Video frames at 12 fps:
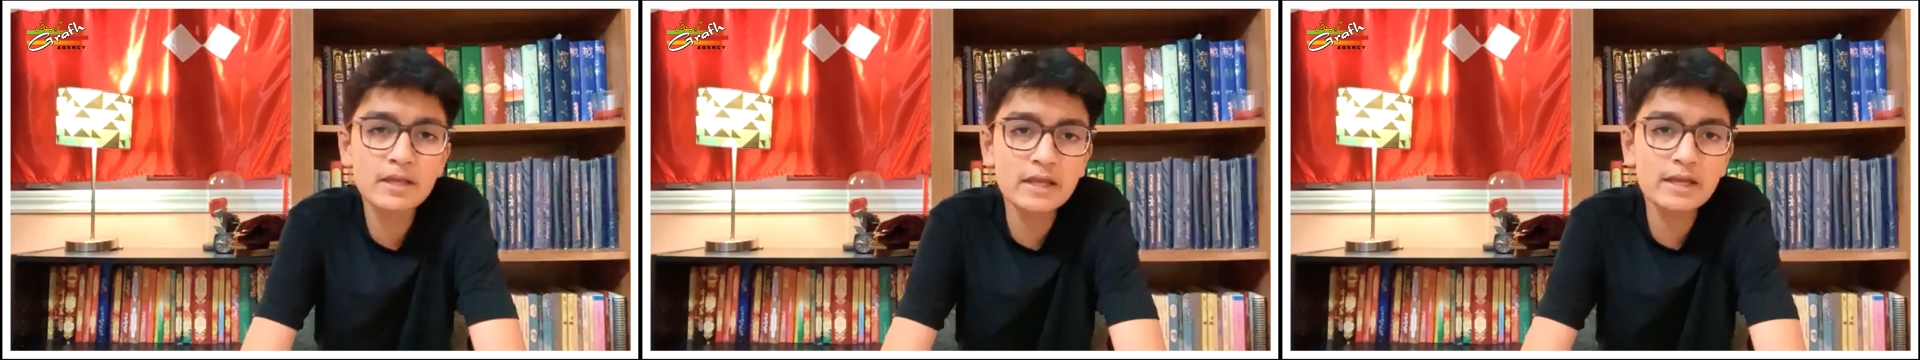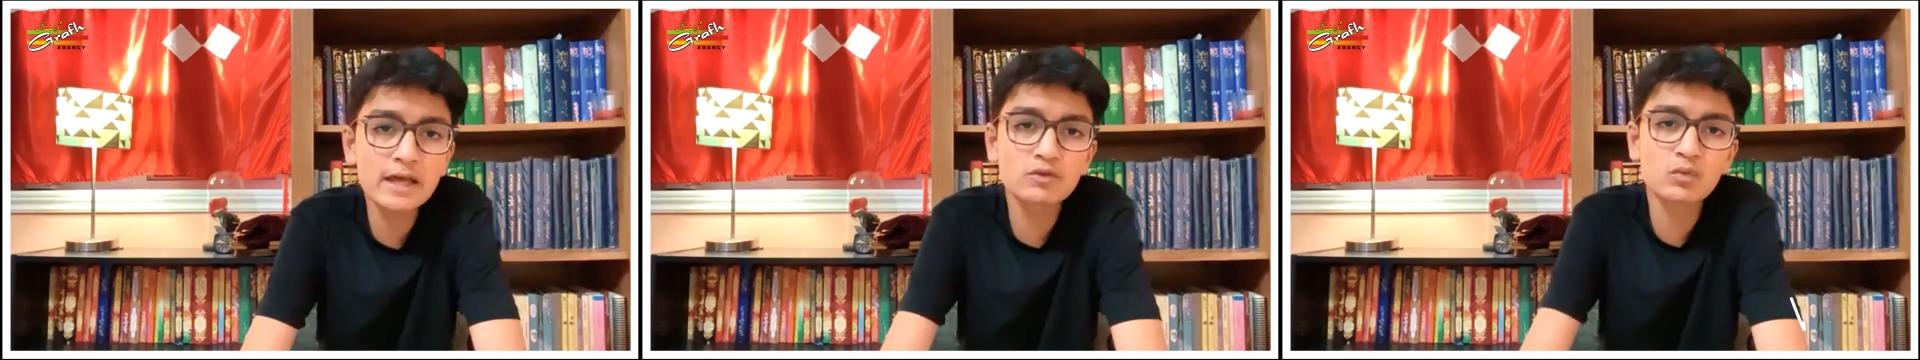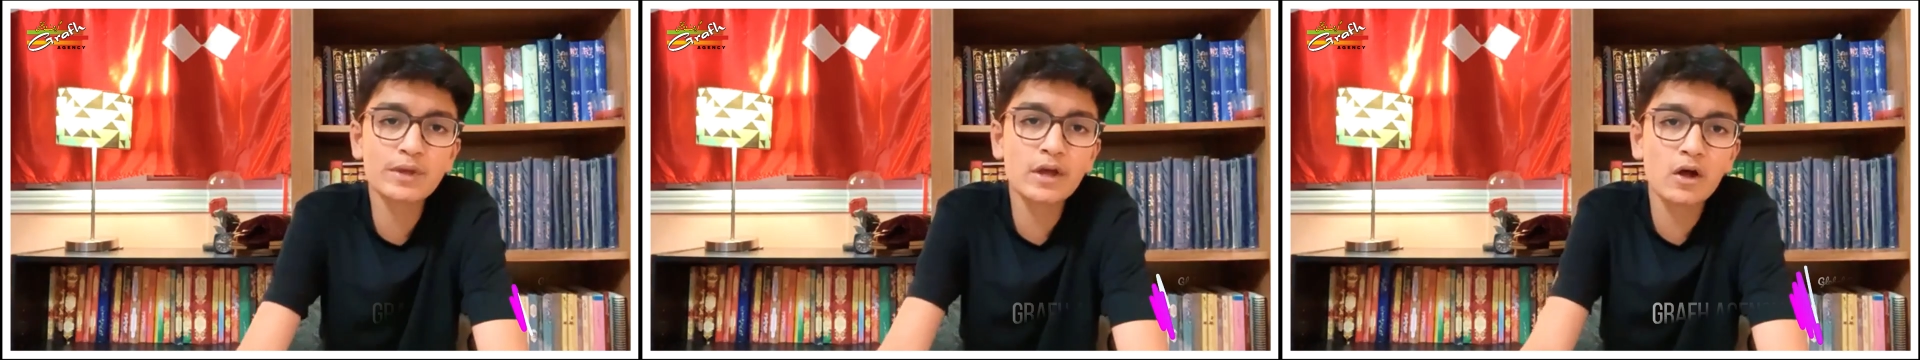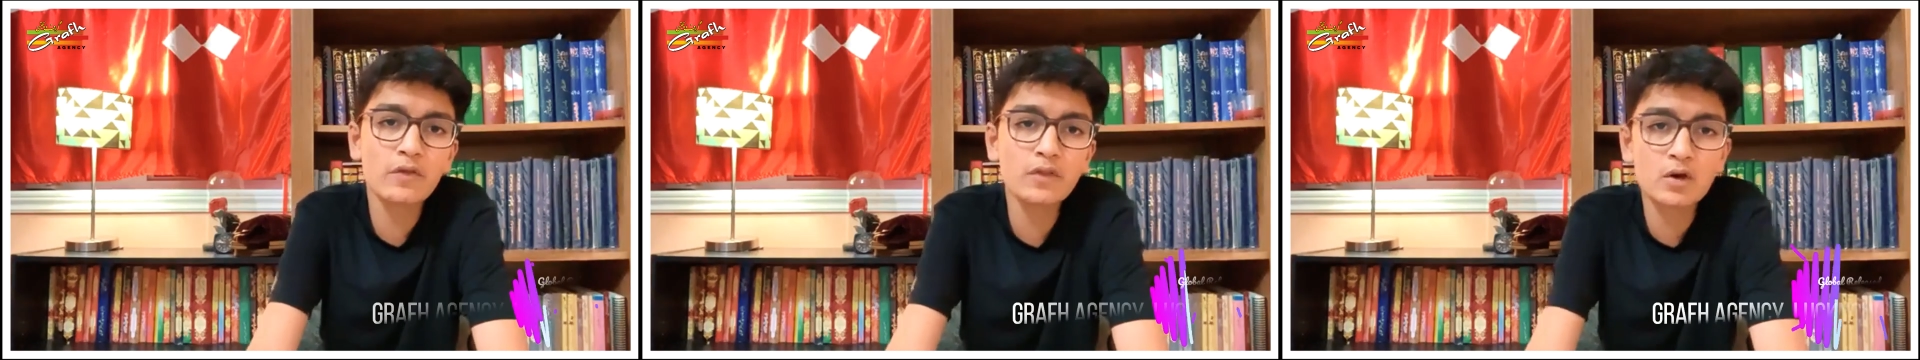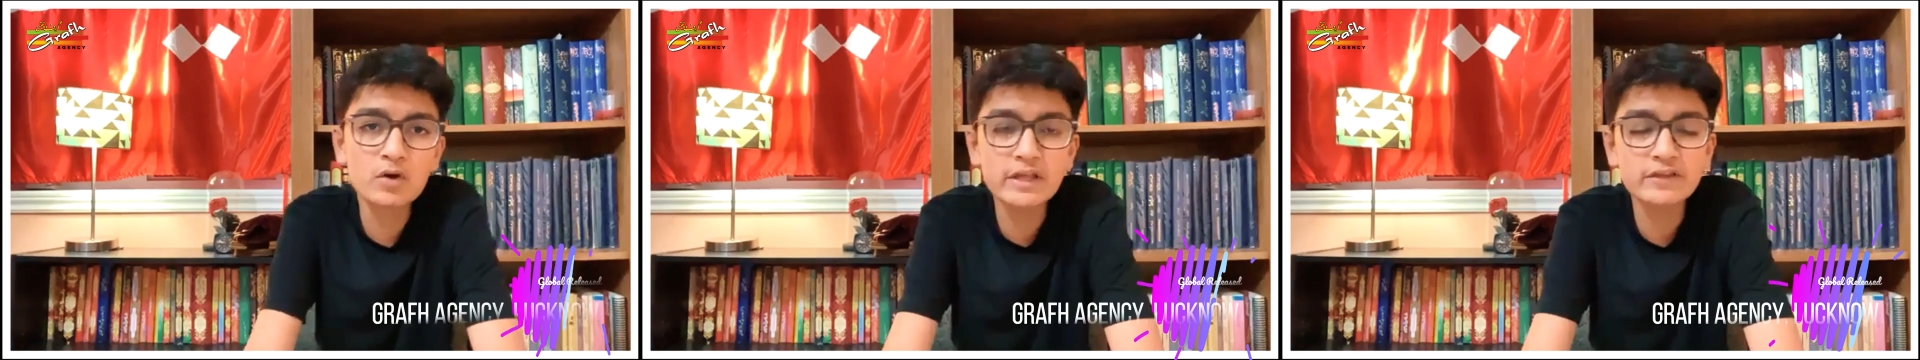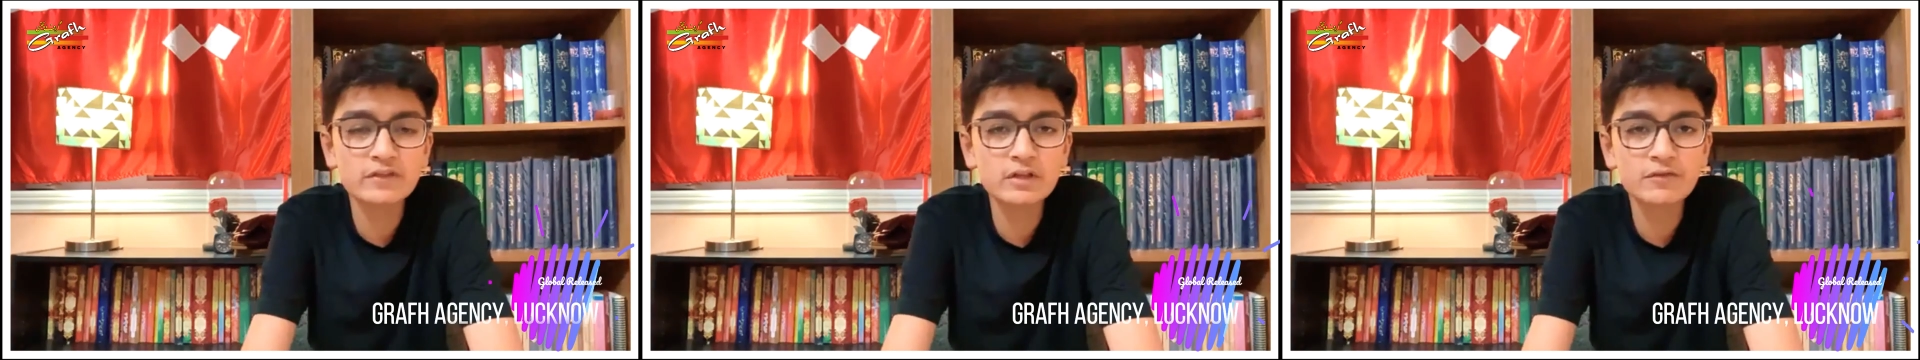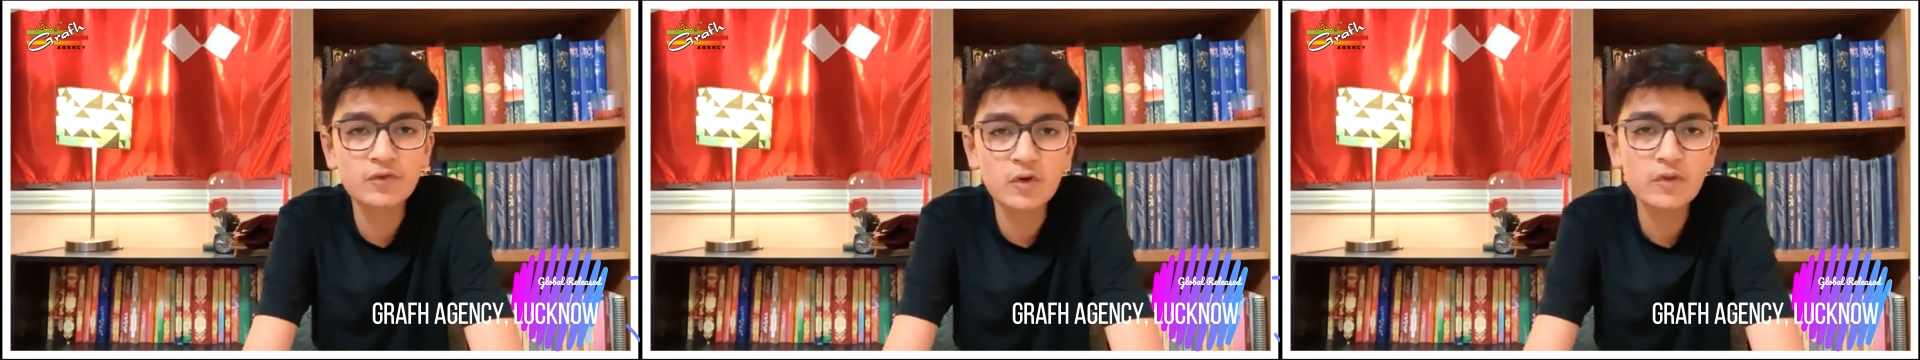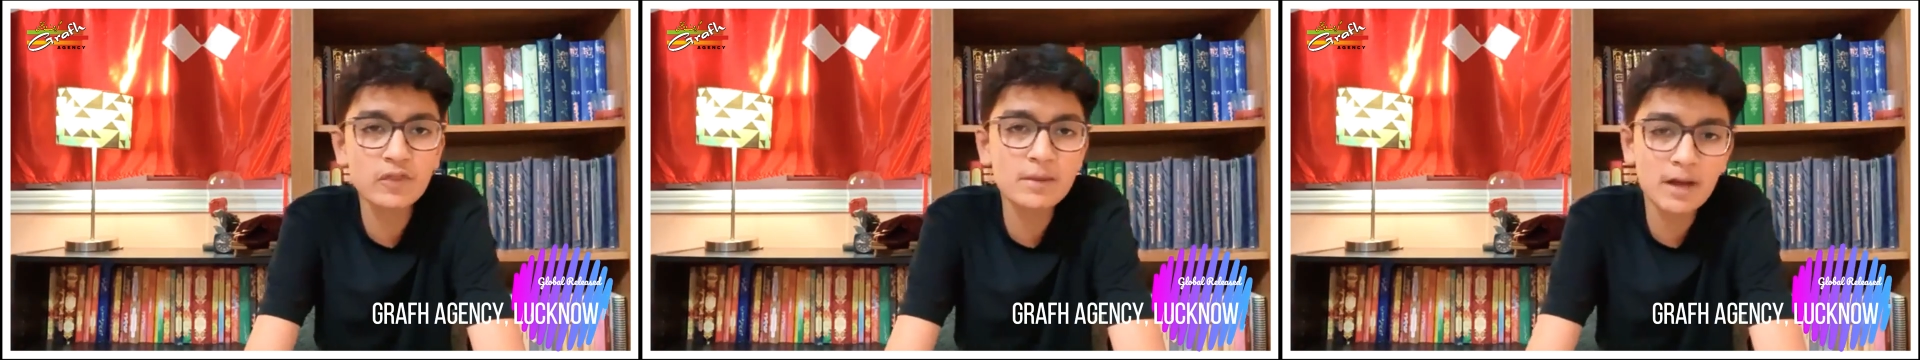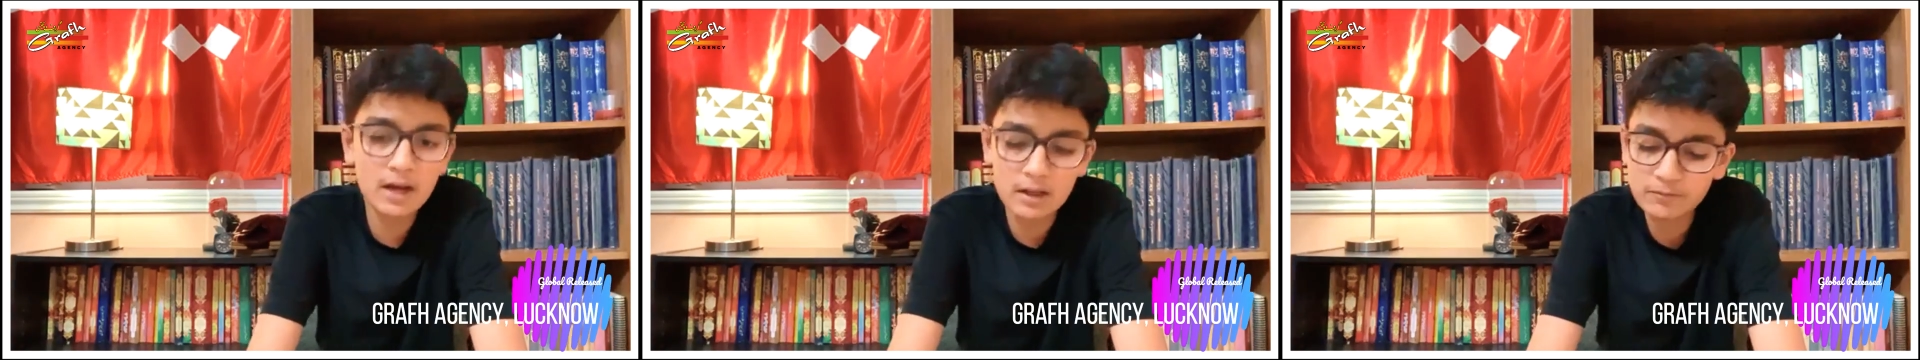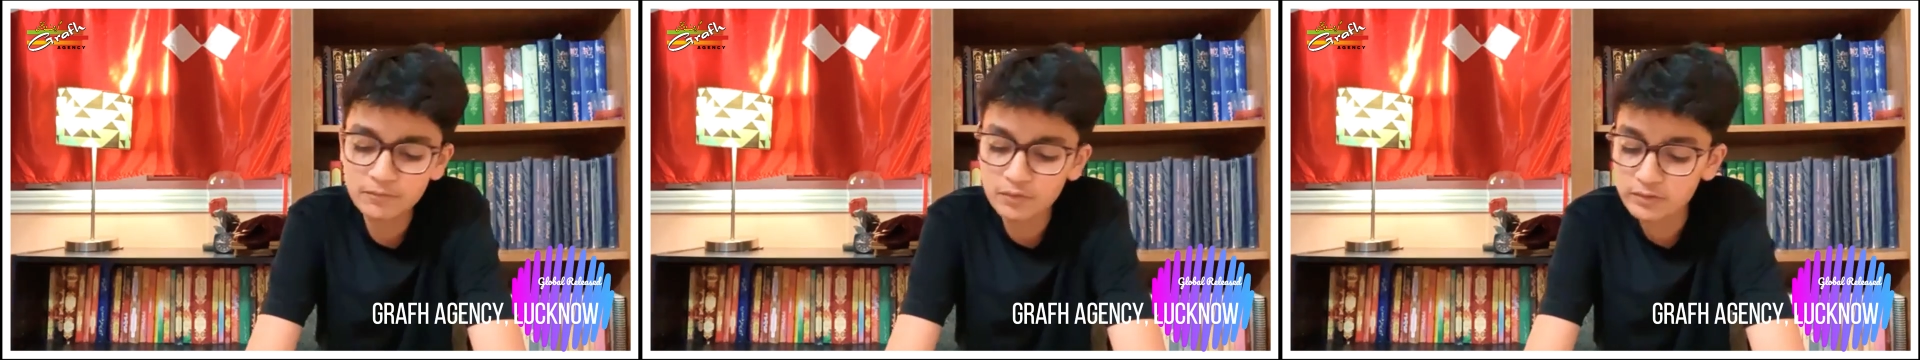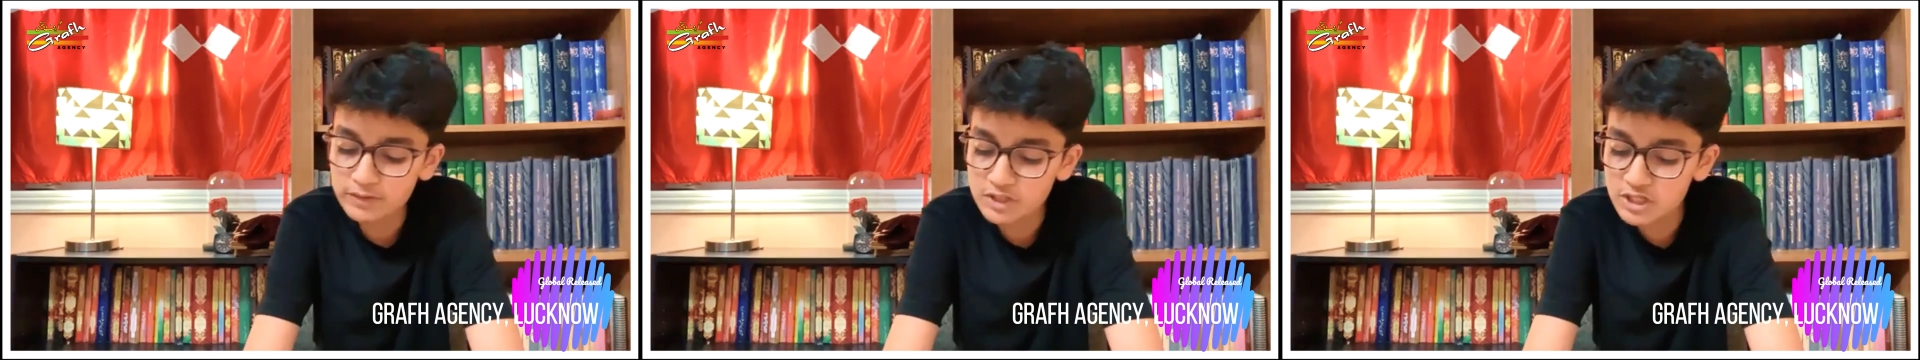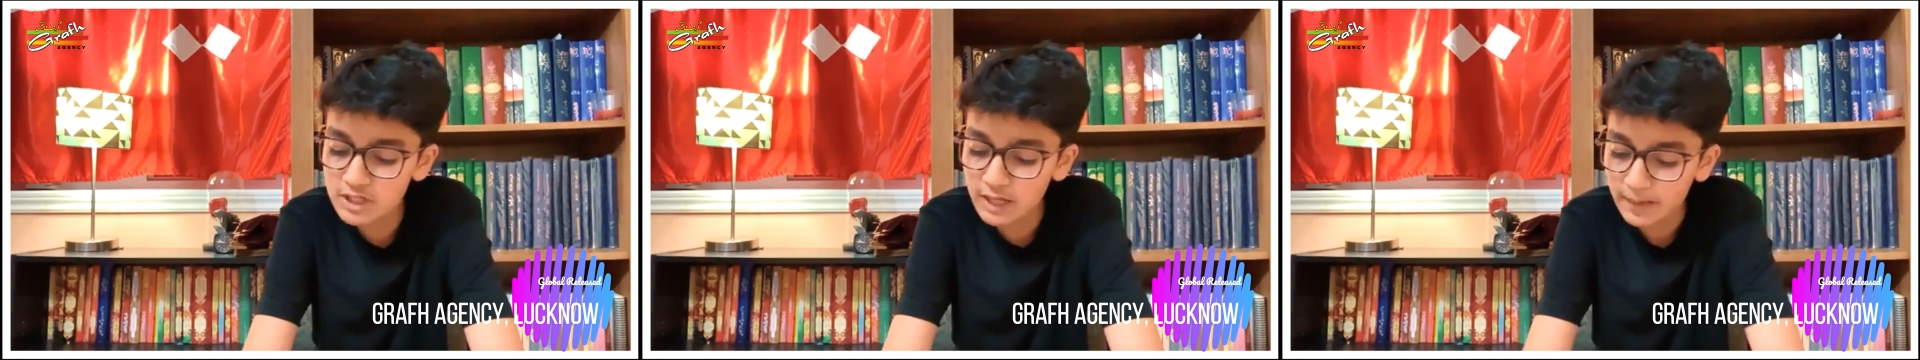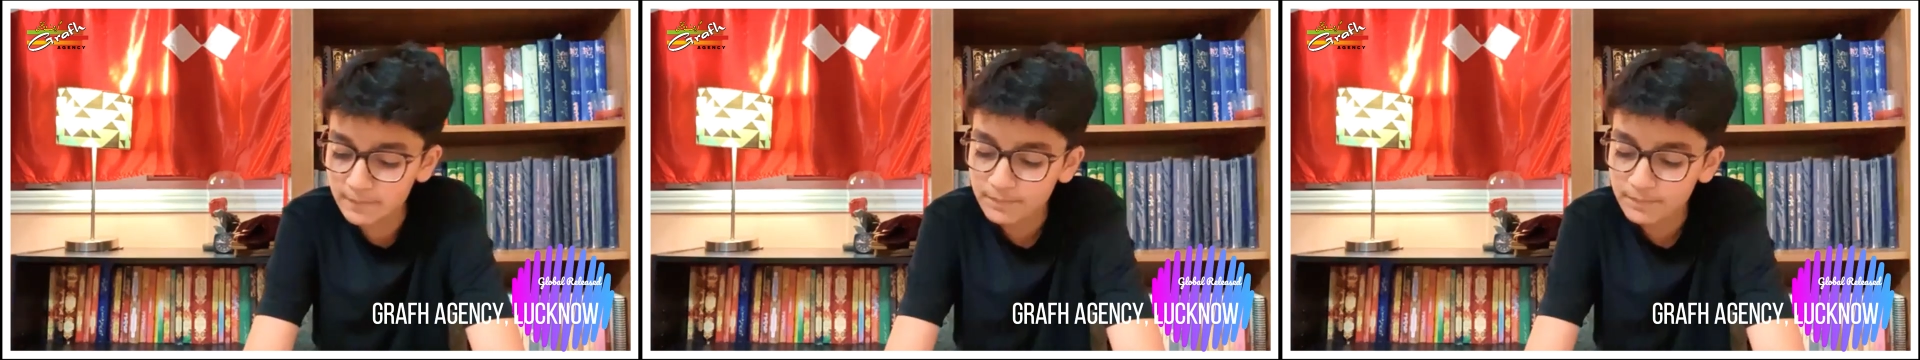Abedin, as we all know, is the fourth Imam for the Shia.